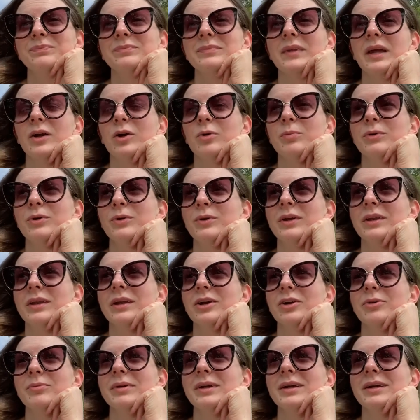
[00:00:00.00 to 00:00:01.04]
I hope you can
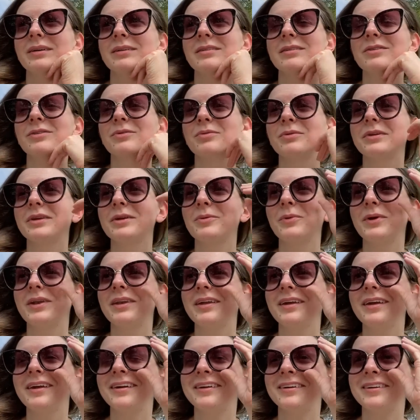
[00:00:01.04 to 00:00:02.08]
hear me because it's really
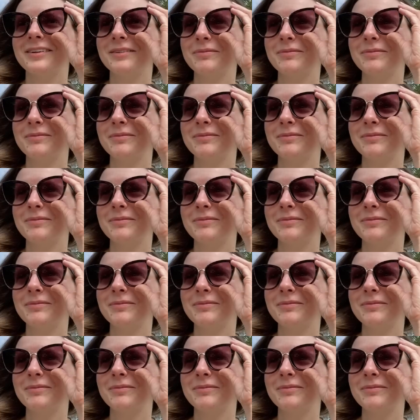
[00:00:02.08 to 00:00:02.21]
windy.